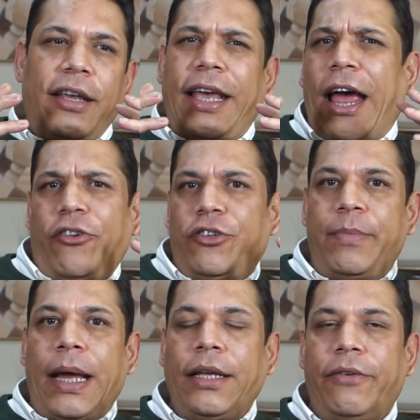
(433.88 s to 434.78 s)

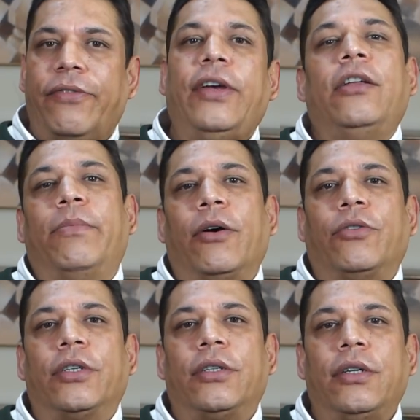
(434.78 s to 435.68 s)
charismatic feel
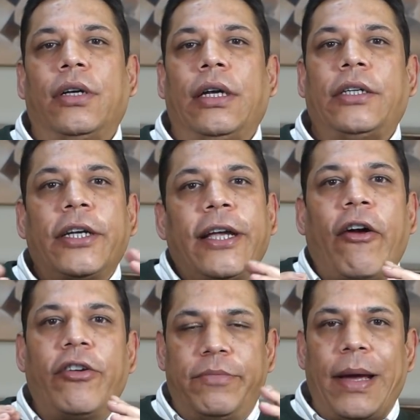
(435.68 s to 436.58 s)
about it. It's a
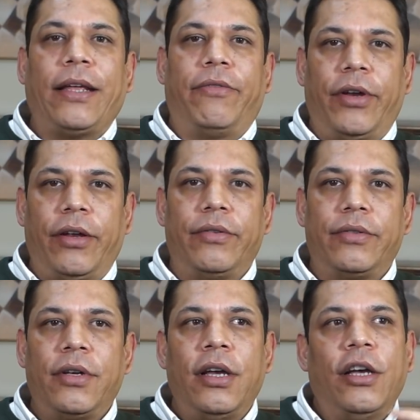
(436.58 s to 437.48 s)
charismatic
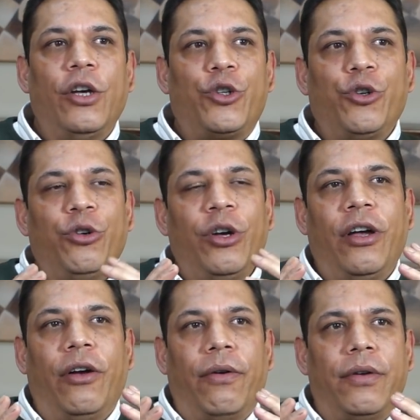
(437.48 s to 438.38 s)
fragrance. So
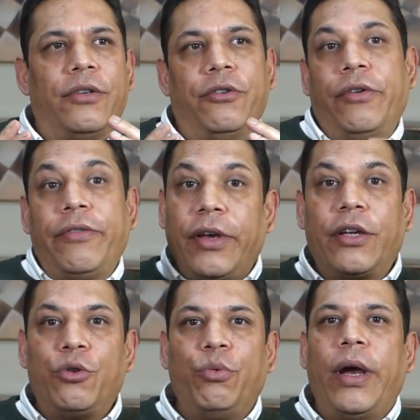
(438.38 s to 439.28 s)

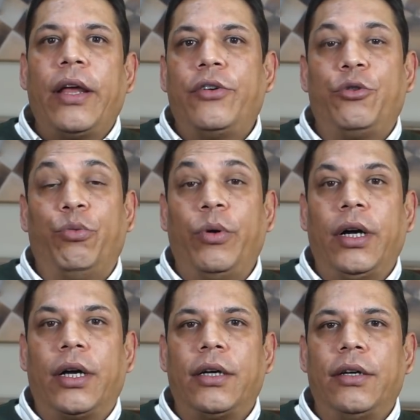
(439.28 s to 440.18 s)
terrific to wear it to
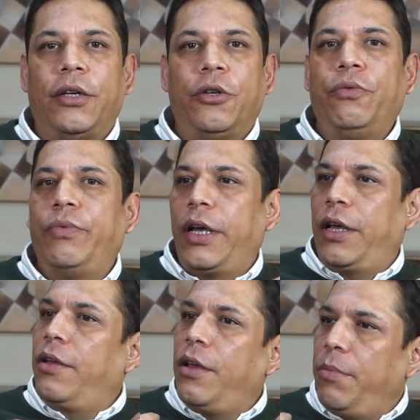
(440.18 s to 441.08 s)
work, you know,
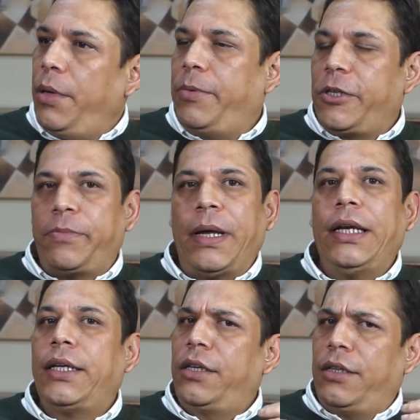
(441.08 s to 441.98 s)
where people smell
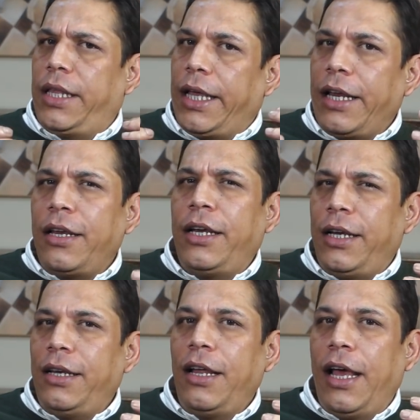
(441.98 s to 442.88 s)
it and they get a
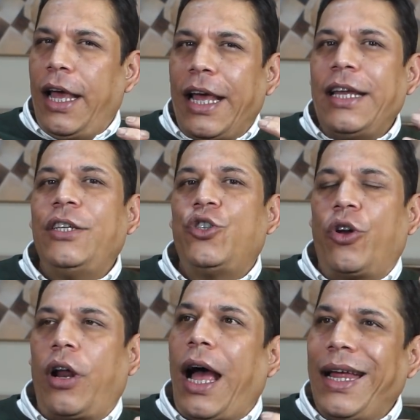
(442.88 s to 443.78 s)
little hint
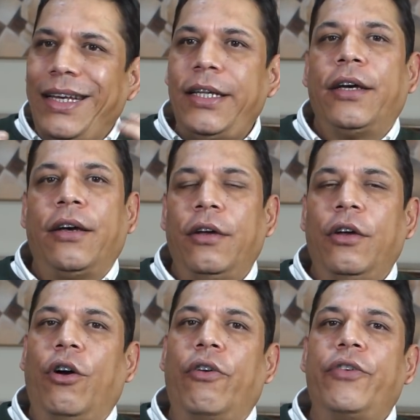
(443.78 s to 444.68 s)
or idea
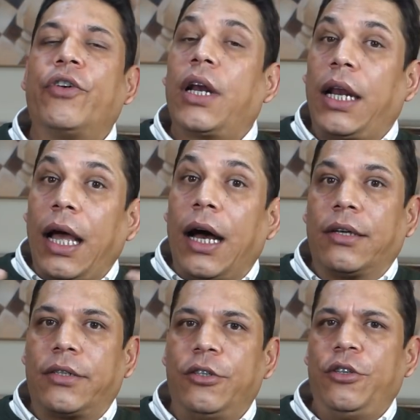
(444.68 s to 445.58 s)
of your
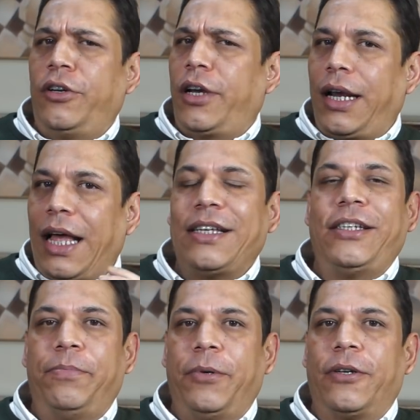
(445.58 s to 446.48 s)
class. You know, you're a
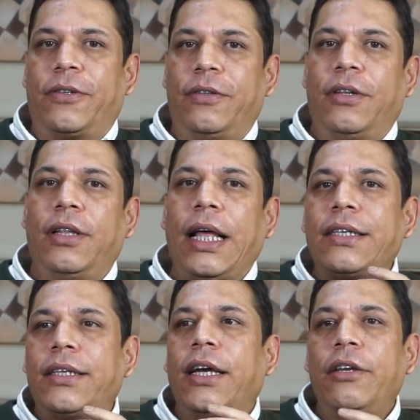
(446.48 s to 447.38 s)
classy person.
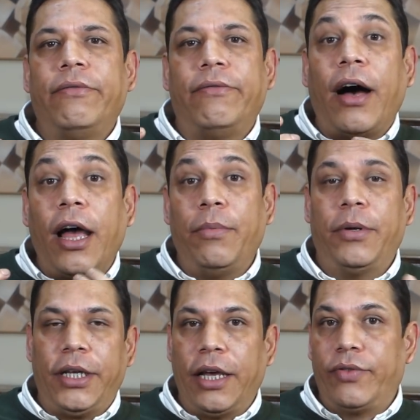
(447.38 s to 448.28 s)
That's the kind of vibe
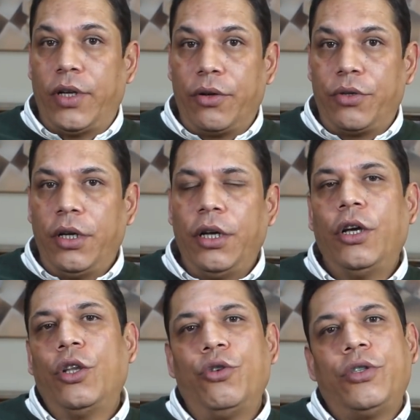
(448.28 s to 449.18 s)
it gives out.
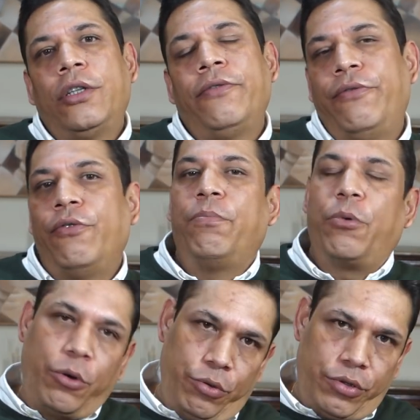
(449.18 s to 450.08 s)
Those are the four
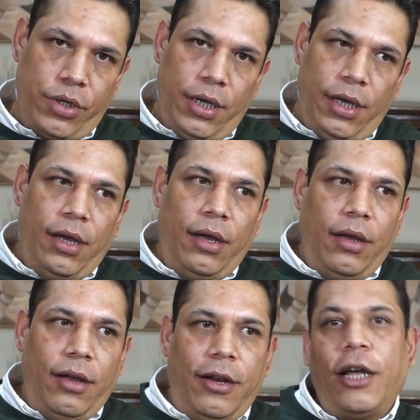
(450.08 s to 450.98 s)
pros.
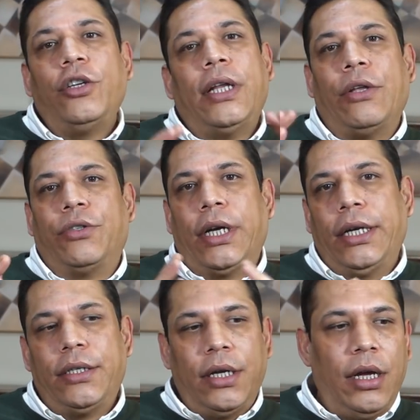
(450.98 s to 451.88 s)
Now the
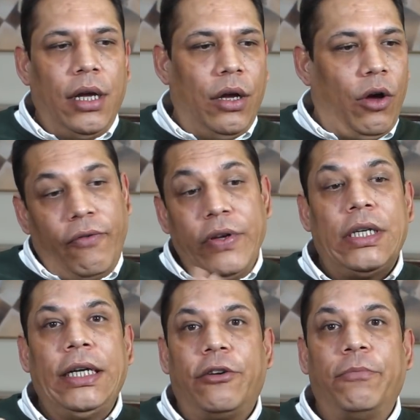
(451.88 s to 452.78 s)
downsides.
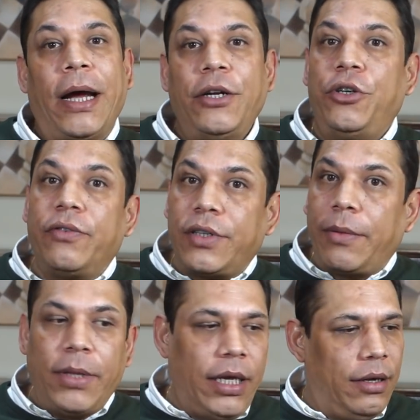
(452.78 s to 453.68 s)
Obviously it reminds you of
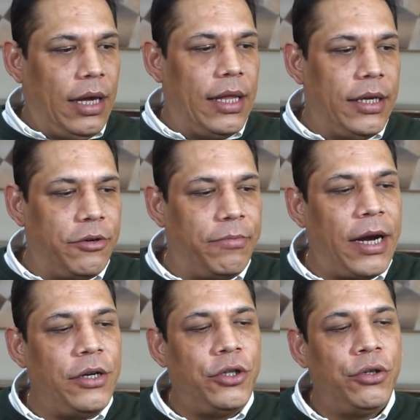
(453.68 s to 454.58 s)
something and it
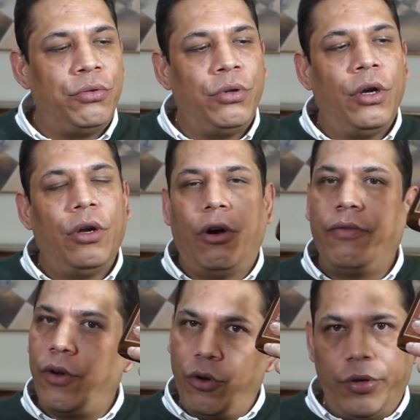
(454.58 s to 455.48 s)
reminds you
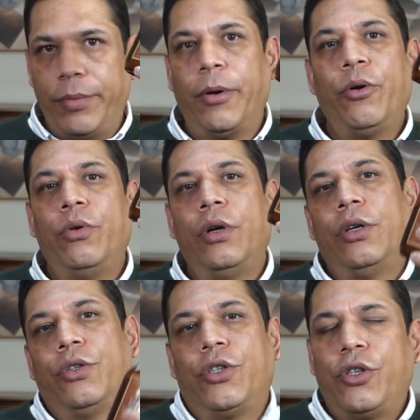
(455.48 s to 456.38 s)
of Eau de Beau,
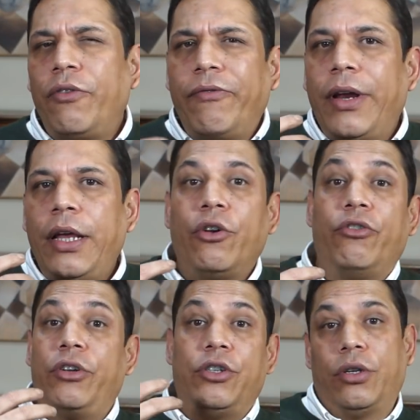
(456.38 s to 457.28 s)
so it's not very
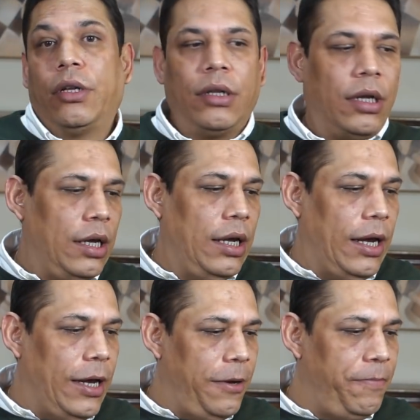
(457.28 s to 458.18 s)
original.
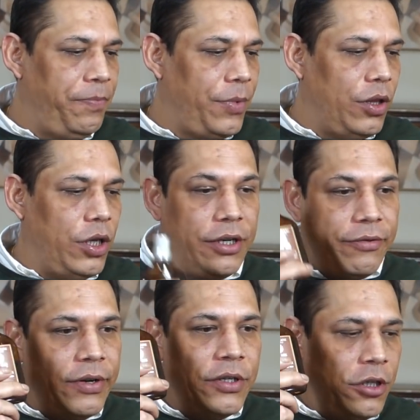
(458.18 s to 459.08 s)
Um, the
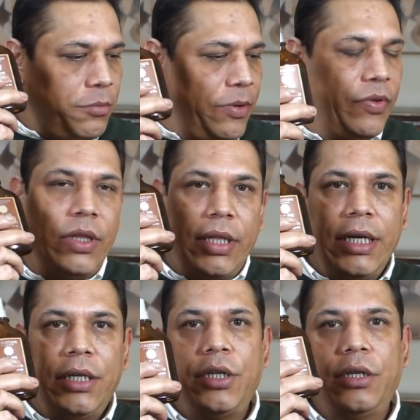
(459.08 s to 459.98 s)
differences between
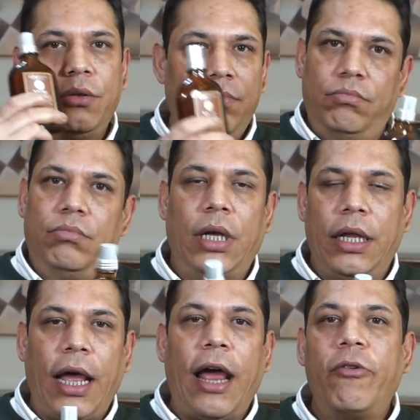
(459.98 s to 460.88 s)
this and,
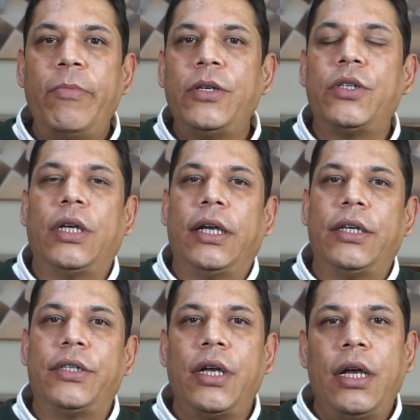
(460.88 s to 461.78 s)
and Aramis
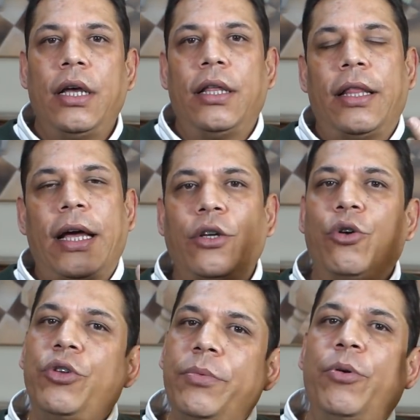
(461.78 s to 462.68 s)
is that
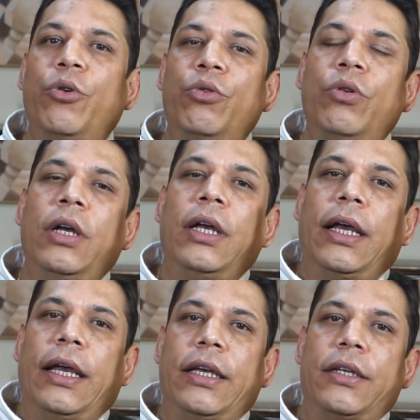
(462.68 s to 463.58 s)
Eau
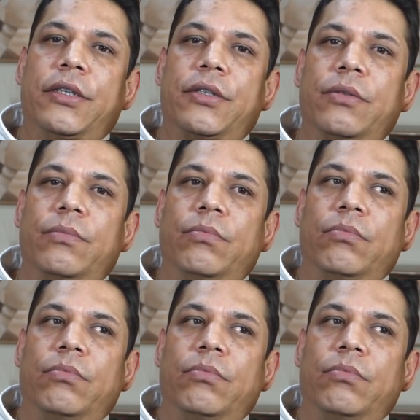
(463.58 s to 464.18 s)
is